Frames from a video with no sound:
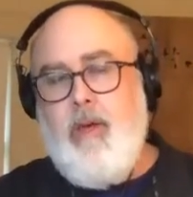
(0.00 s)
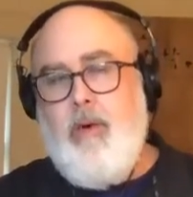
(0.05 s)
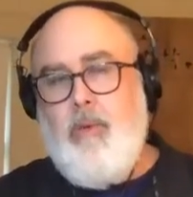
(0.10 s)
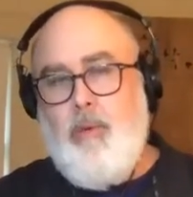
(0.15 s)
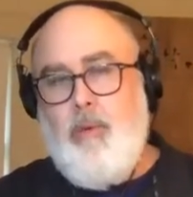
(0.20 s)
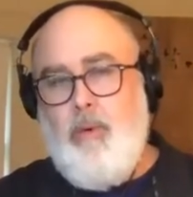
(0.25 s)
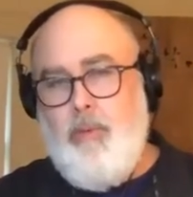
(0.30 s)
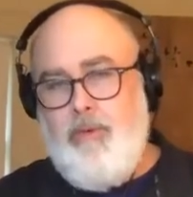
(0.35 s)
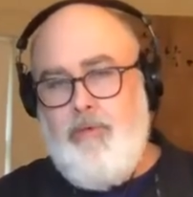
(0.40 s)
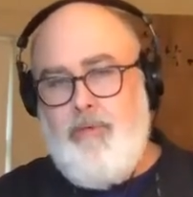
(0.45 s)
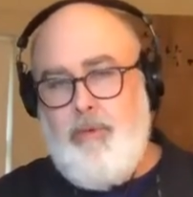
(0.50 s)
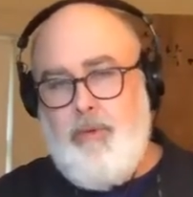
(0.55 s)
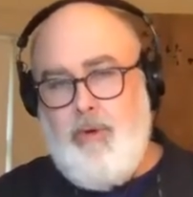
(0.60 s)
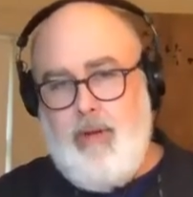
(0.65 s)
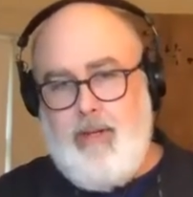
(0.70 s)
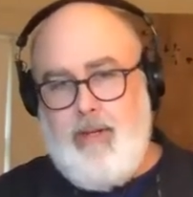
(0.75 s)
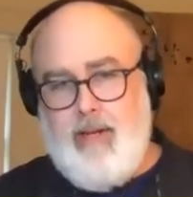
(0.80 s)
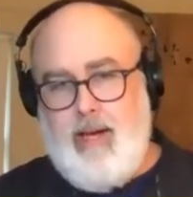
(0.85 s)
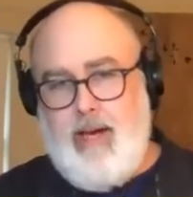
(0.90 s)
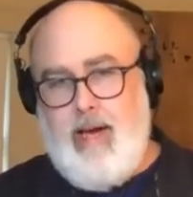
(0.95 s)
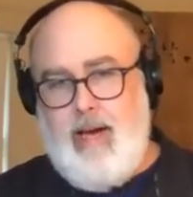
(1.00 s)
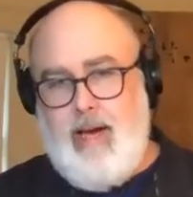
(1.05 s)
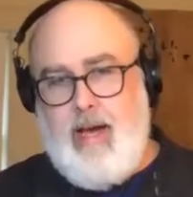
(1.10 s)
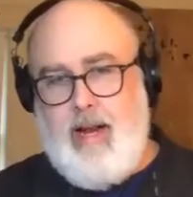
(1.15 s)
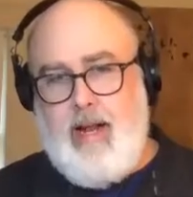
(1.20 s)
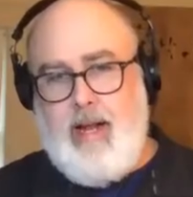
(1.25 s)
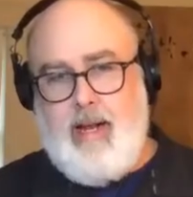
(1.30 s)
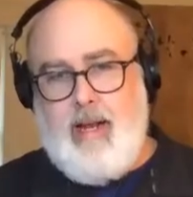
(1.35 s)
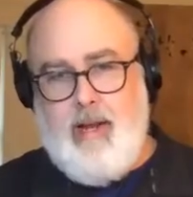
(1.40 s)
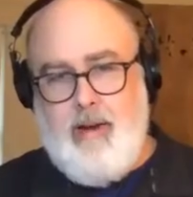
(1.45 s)
Well, when Floyd died,
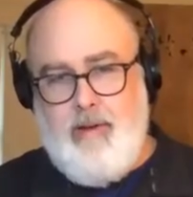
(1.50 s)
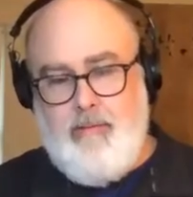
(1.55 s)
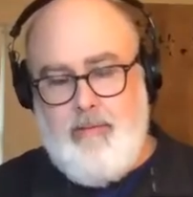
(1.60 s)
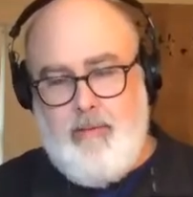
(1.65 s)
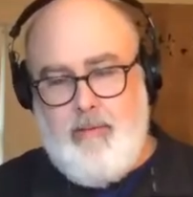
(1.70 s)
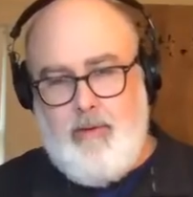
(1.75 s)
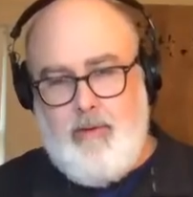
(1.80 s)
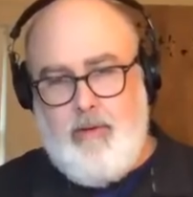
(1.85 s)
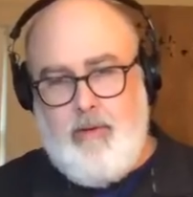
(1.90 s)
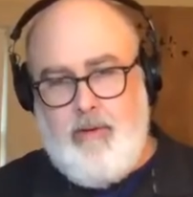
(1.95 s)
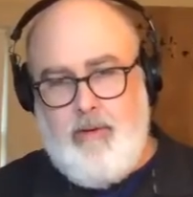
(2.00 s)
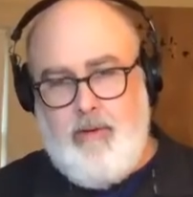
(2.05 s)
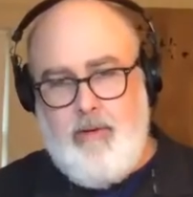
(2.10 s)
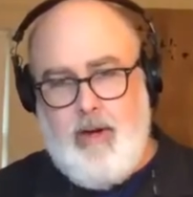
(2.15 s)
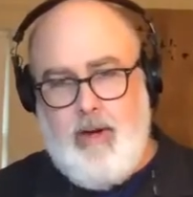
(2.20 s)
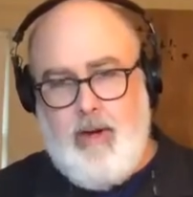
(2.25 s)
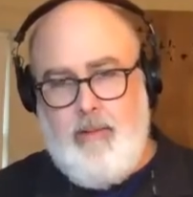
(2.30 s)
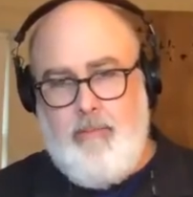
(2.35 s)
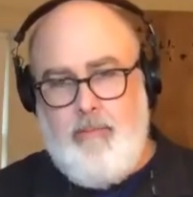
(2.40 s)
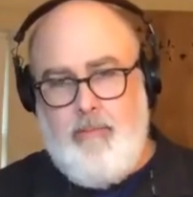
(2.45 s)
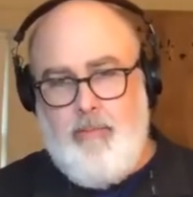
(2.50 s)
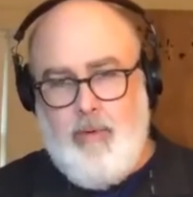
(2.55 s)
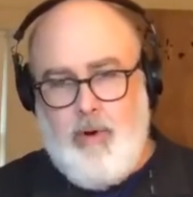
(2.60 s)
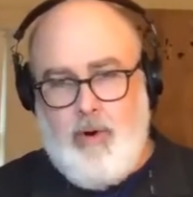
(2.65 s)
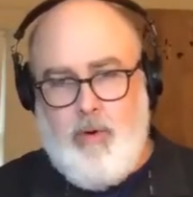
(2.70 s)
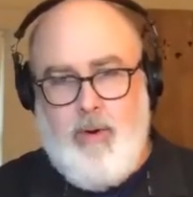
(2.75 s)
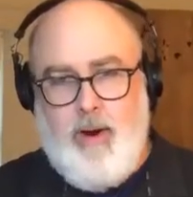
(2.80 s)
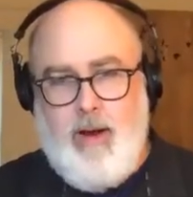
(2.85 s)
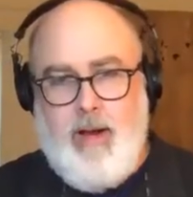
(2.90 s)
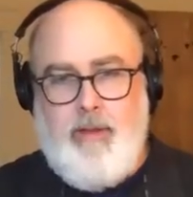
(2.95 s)
I got
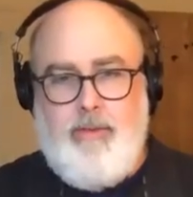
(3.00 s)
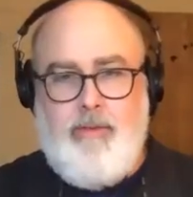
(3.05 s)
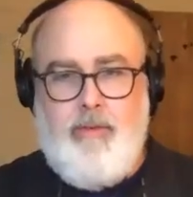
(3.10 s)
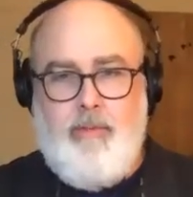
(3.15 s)
requests